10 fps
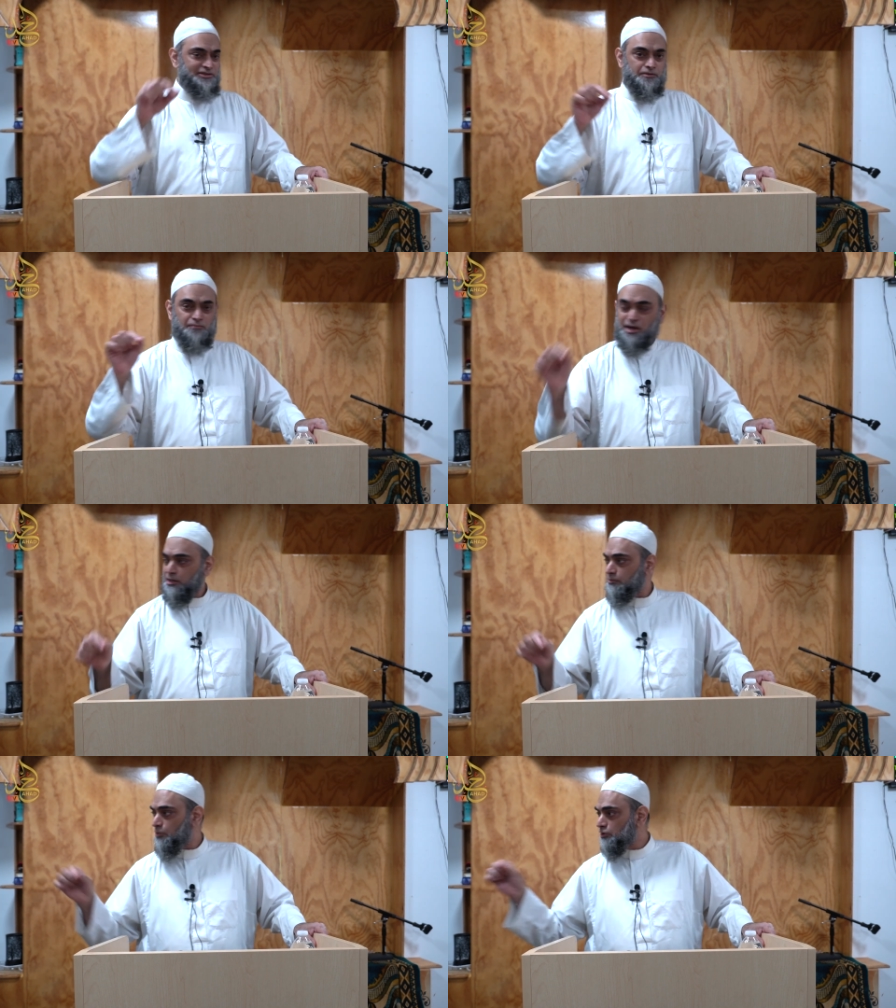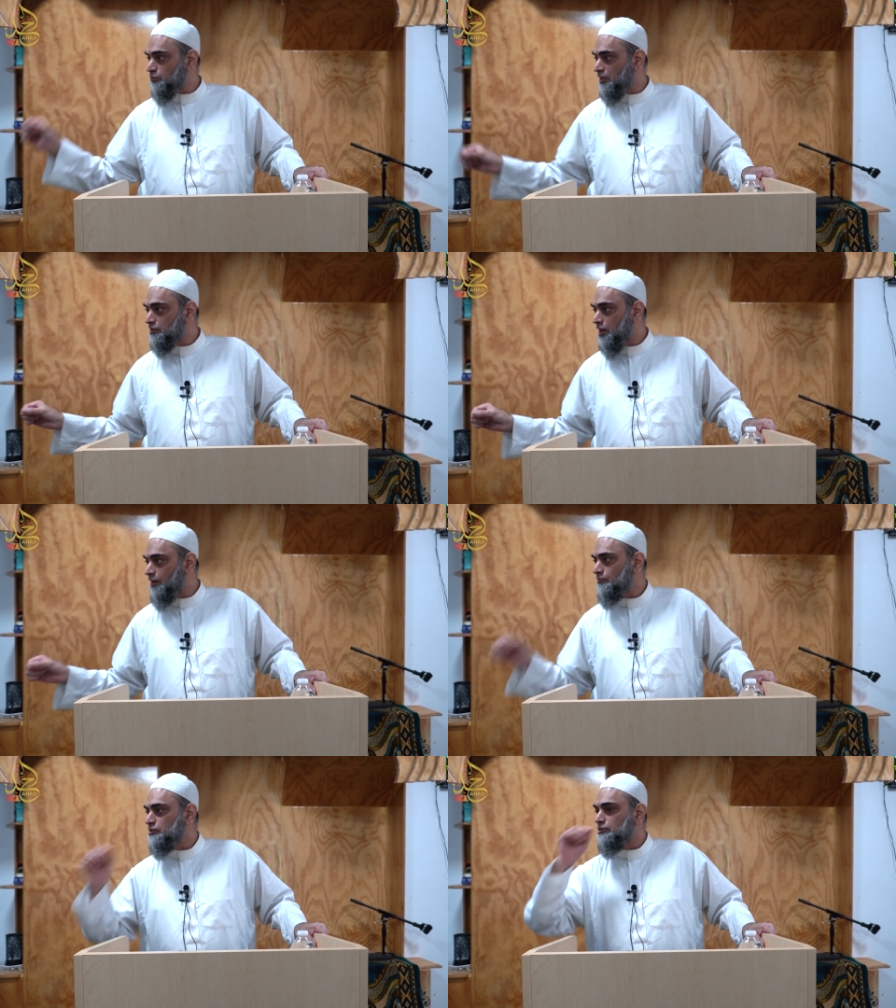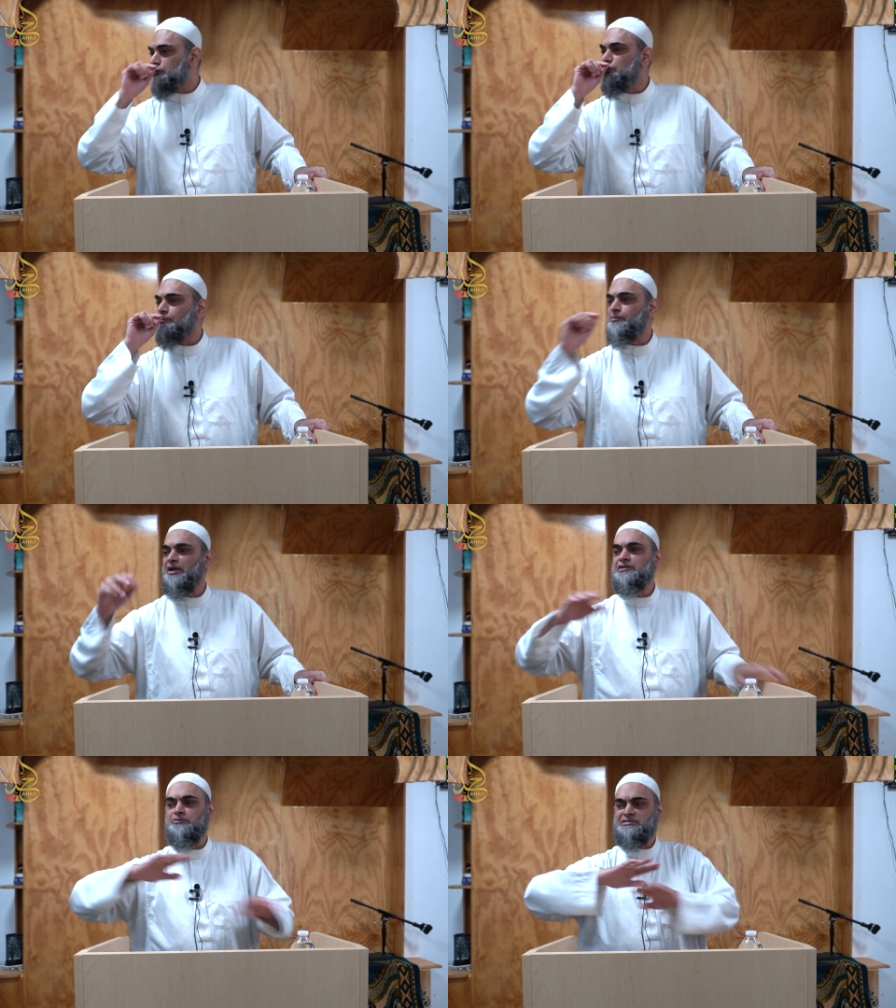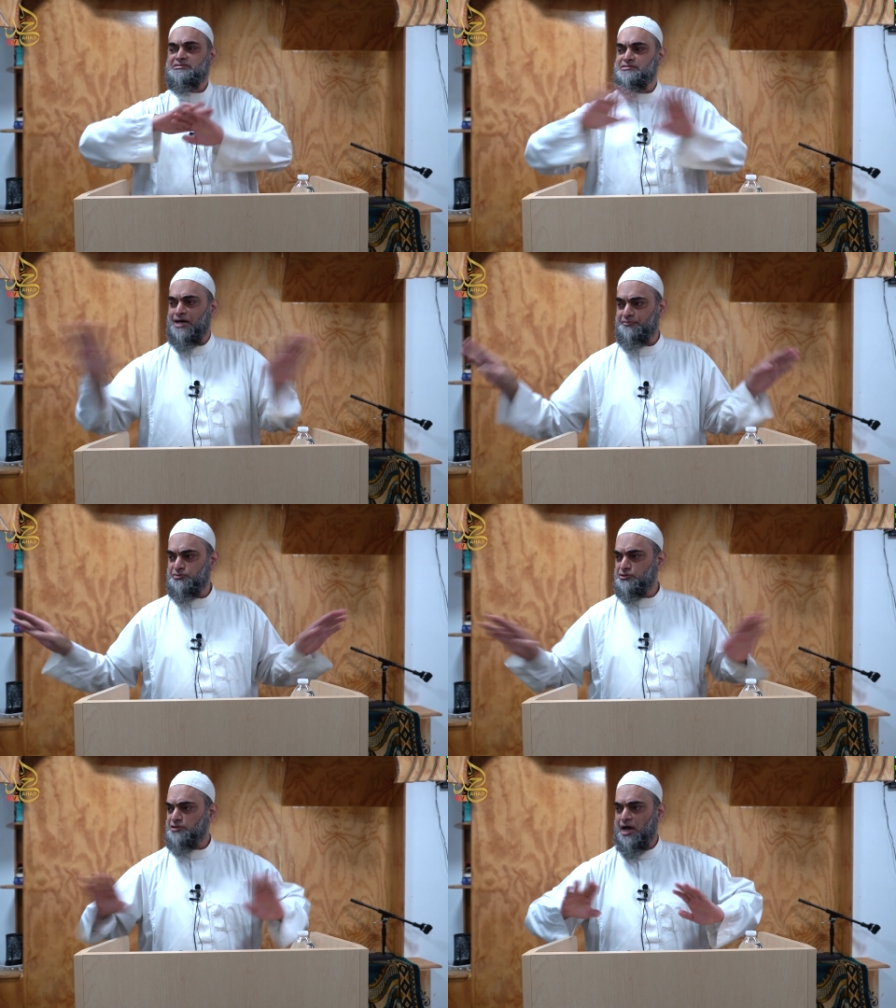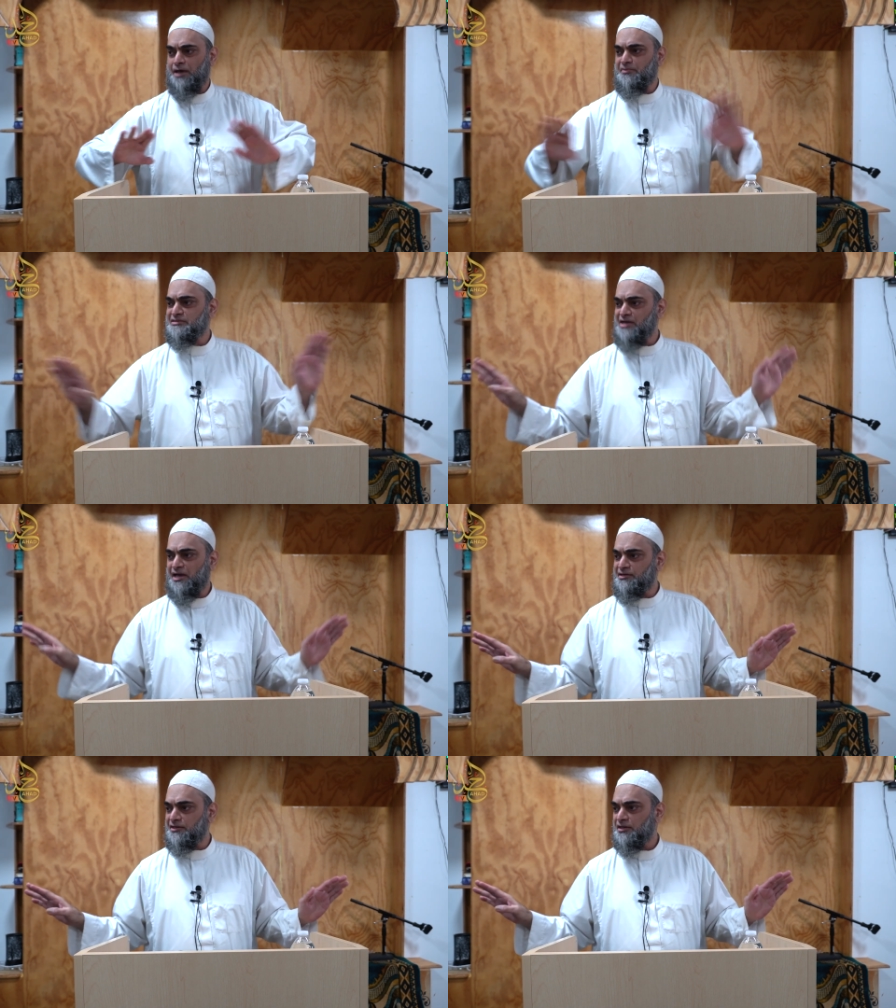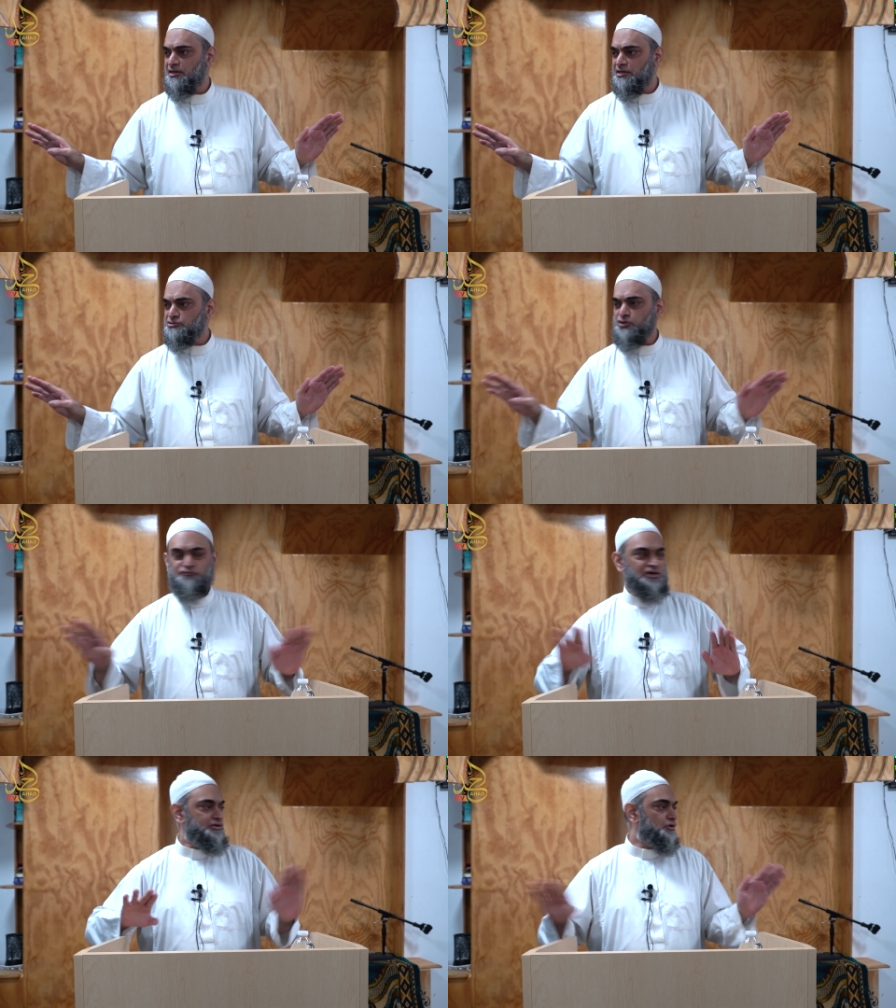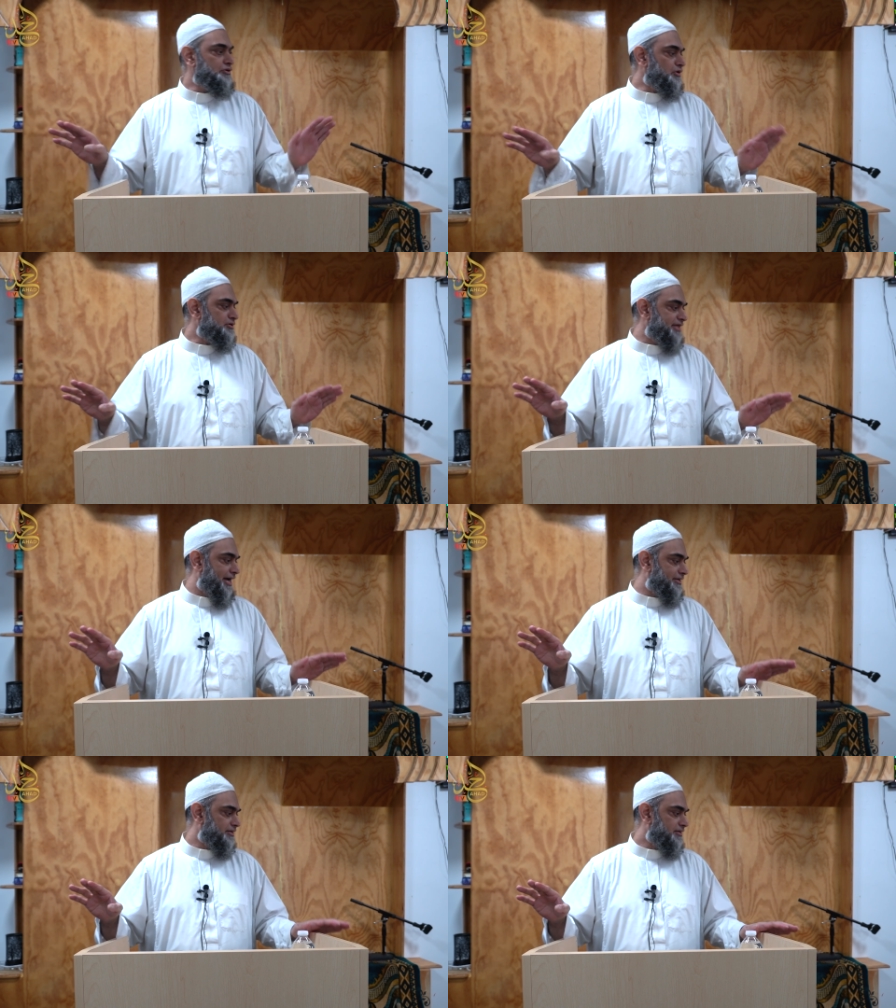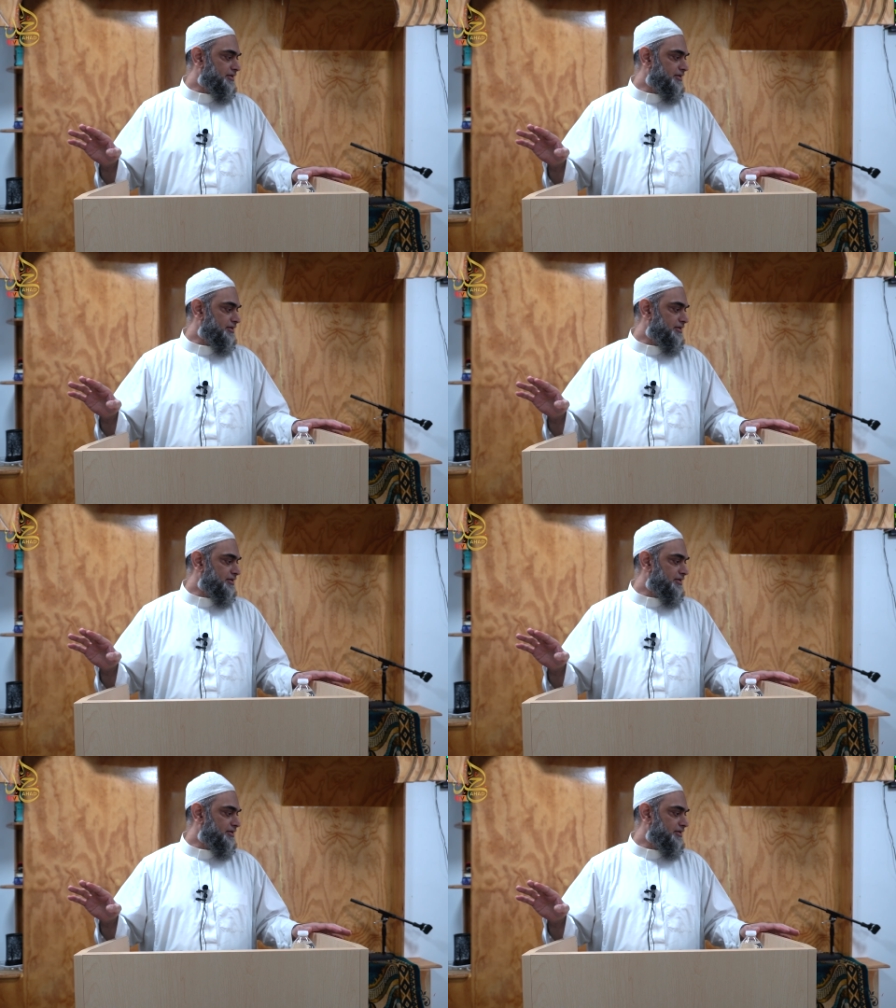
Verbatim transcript: Malakul Maut will come, your breath will stop, your time is ended. So we don't know that.